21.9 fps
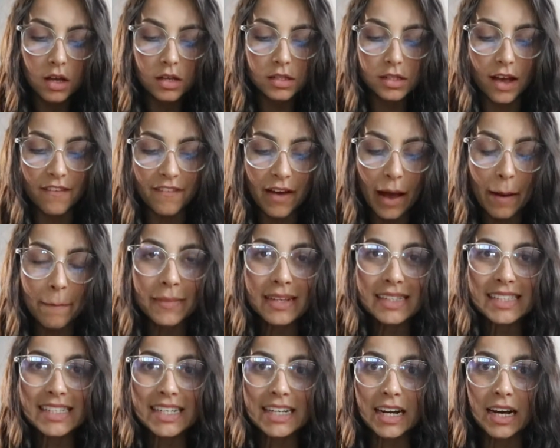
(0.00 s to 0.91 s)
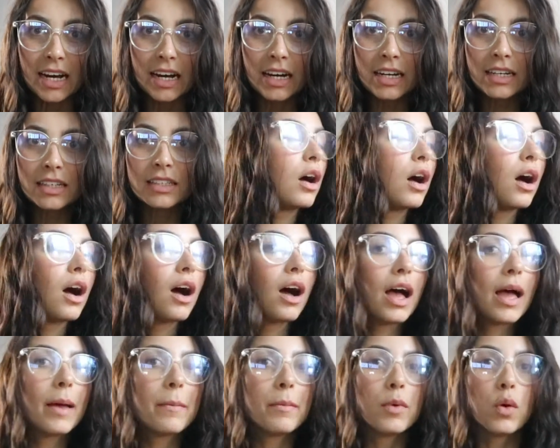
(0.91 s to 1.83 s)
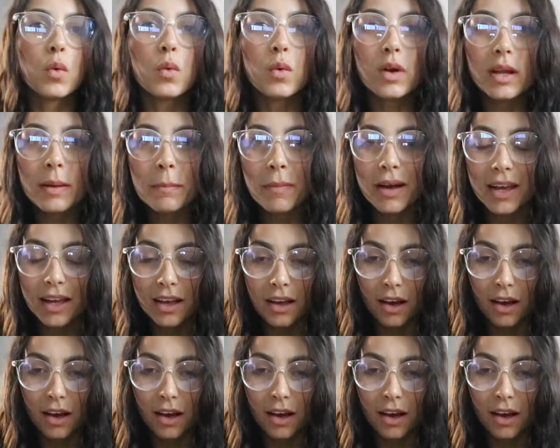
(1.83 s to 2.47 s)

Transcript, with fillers: So I've had my dinner. I'm all in my